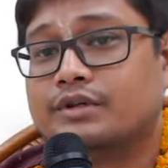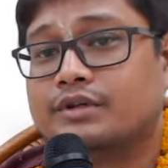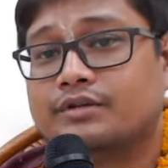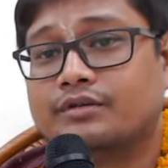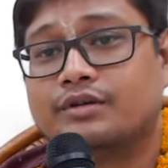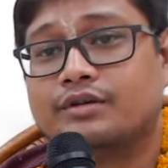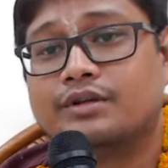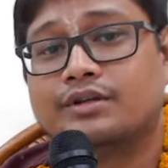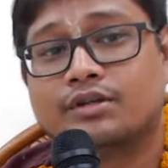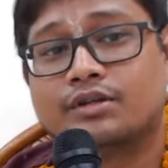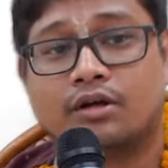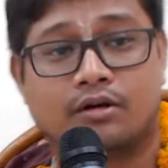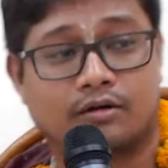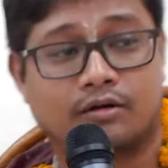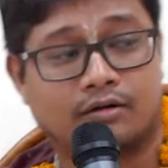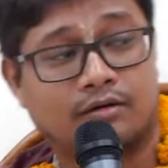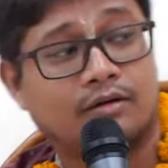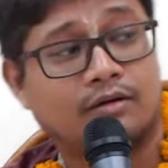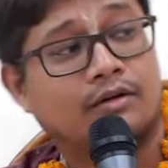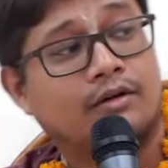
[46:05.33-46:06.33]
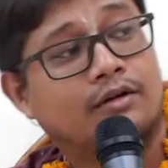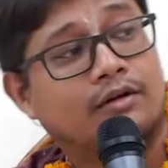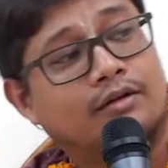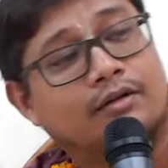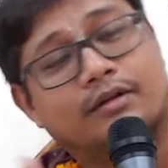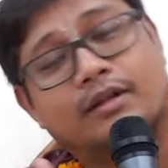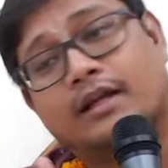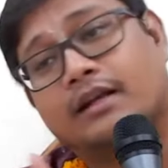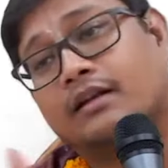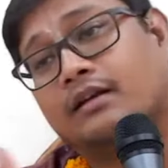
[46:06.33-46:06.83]
So he saw
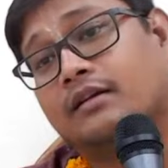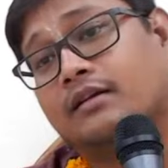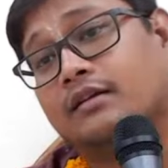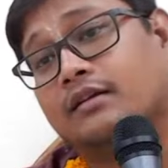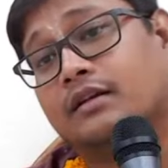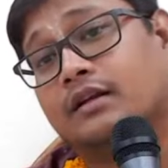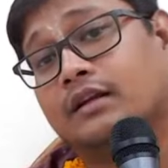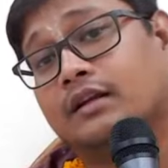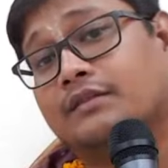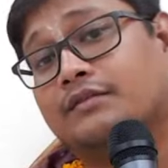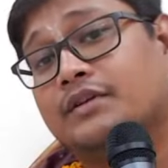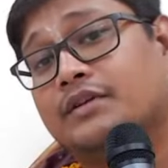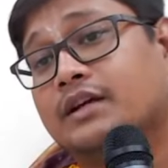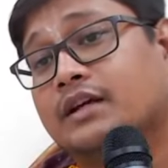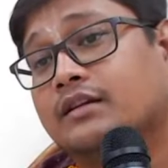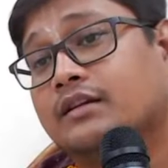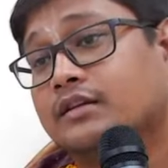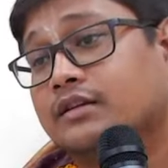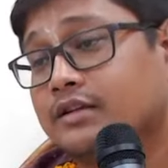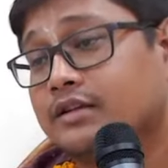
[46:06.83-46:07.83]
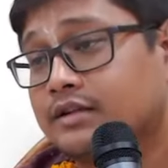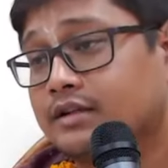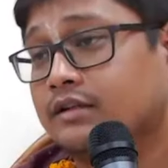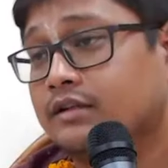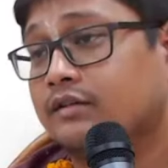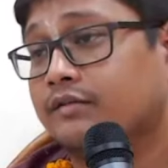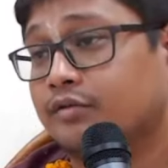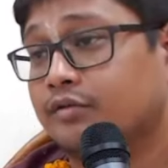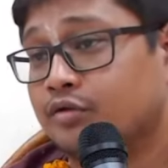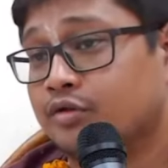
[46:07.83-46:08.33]
that the living entities in
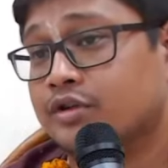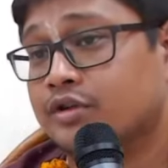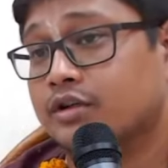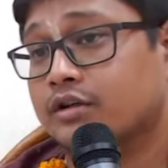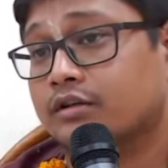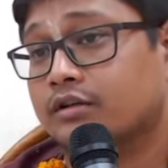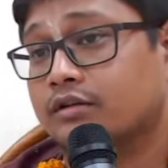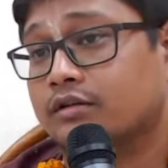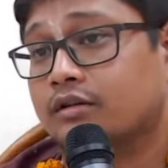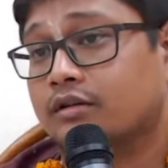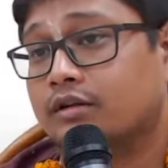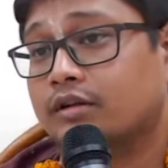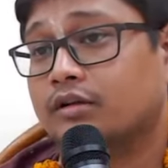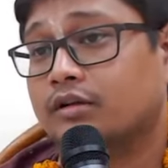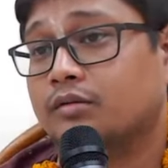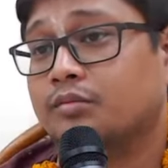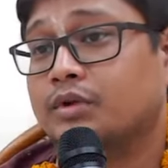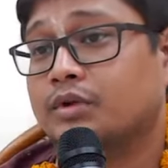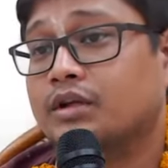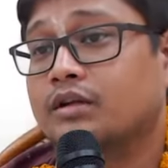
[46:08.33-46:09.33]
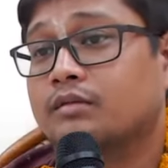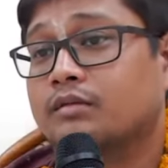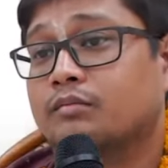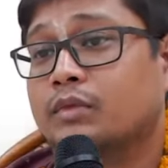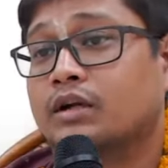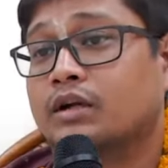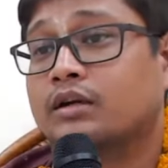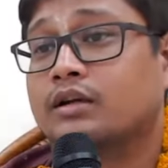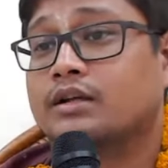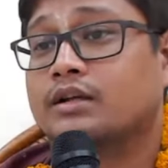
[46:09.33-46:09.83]
the future will be
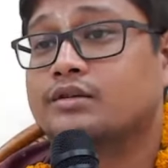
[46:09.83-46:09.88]
Manda,